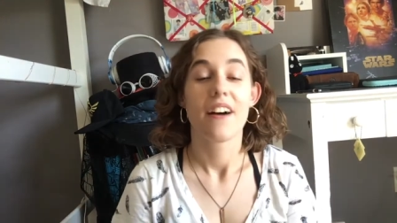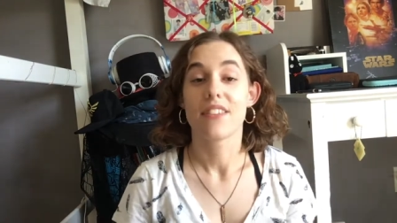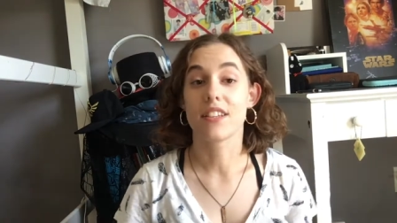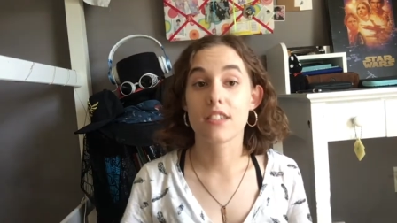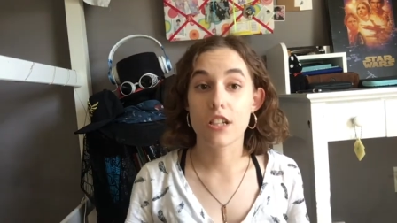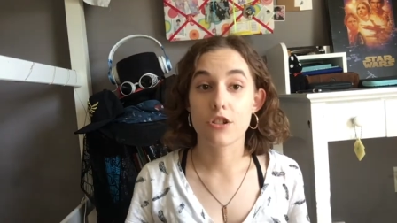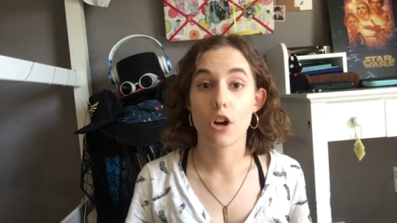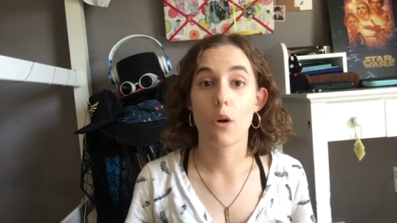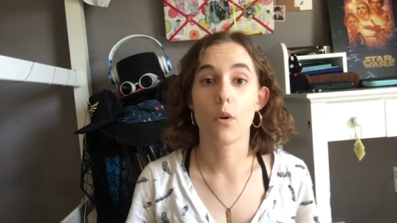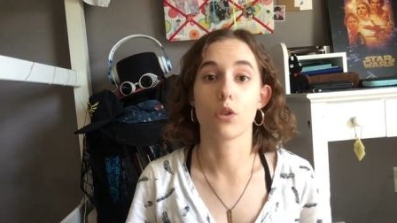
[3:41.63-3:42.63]
The Disney
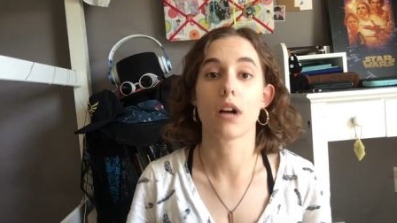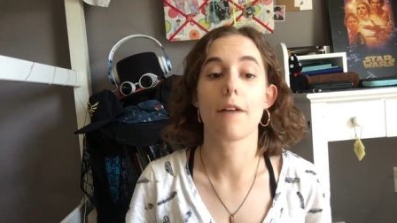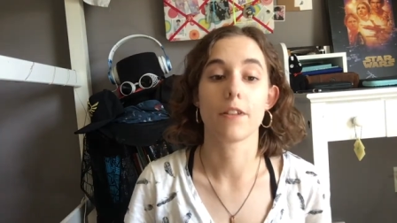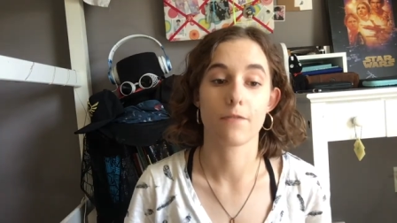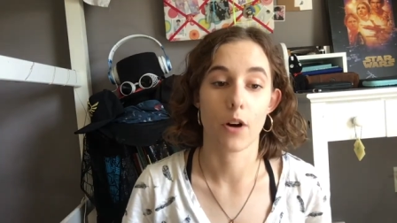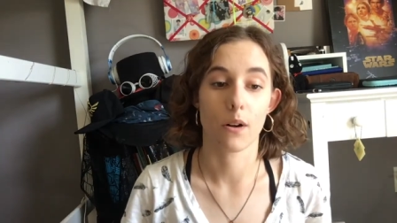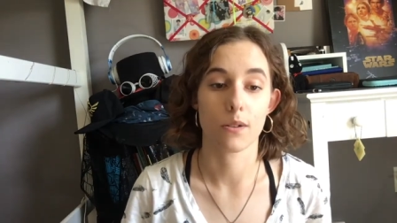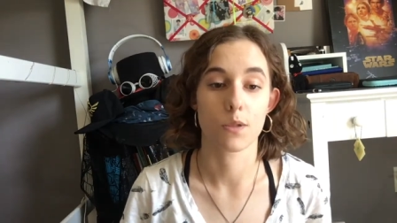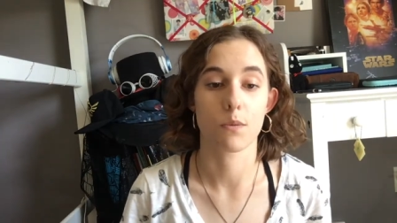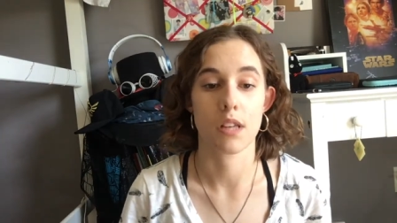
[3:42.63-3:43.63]
show Gravity
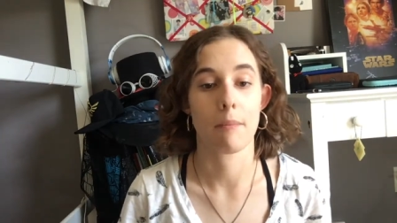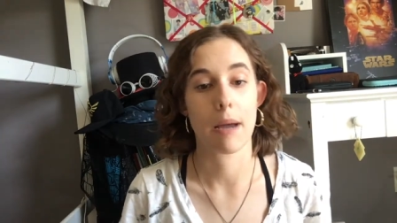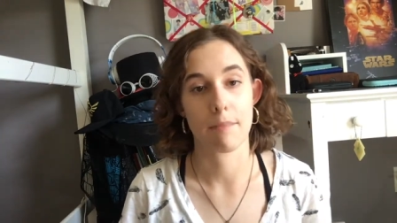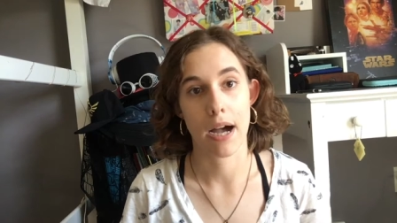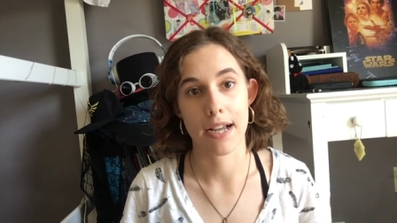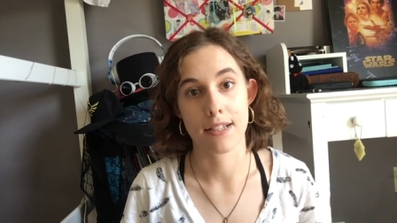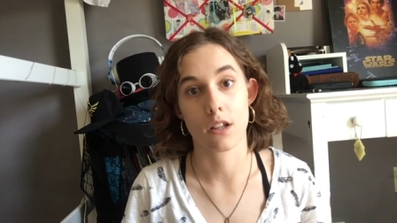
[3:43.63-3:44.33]
Falls was on my mind,